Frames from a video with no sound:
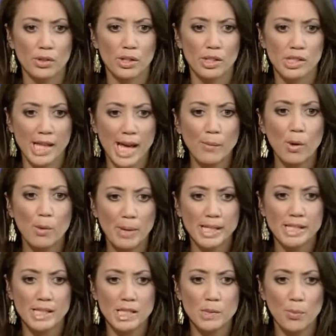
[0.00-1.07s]
is that what
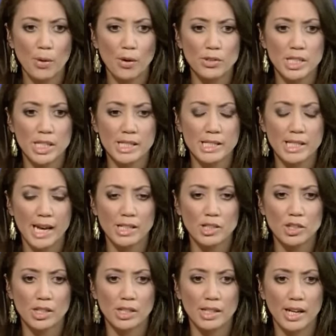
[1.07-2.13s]
makes this protest
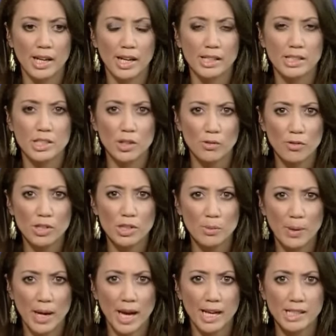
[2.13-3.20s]
action different to
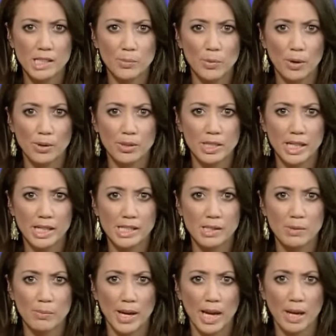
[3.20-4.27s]
past protests
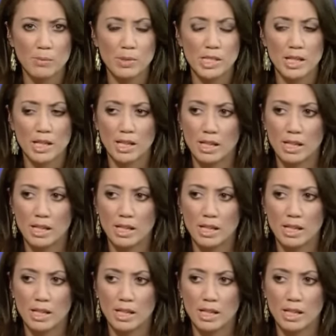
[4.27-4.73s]
and perhaps